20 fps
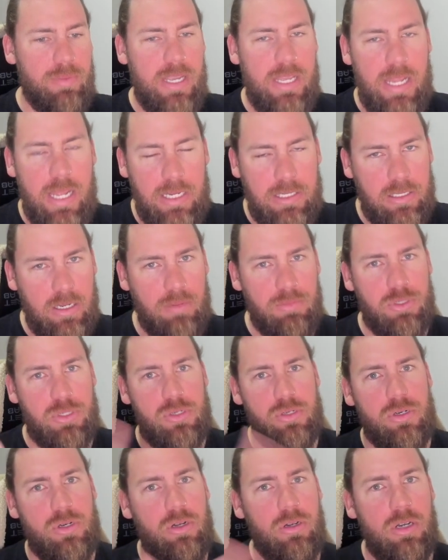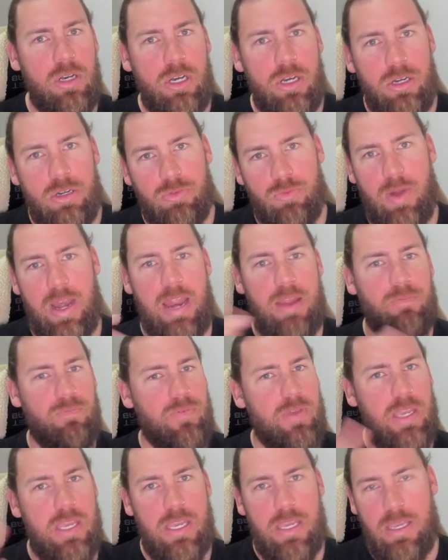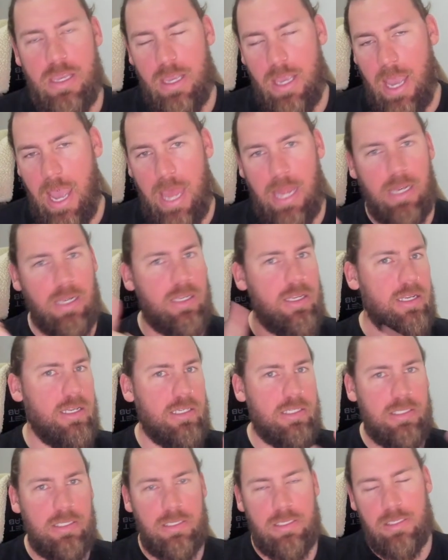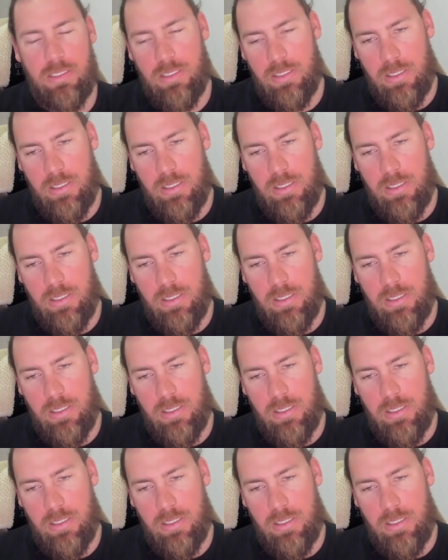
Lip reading: there, so I'm sure Ramphy, Atlas,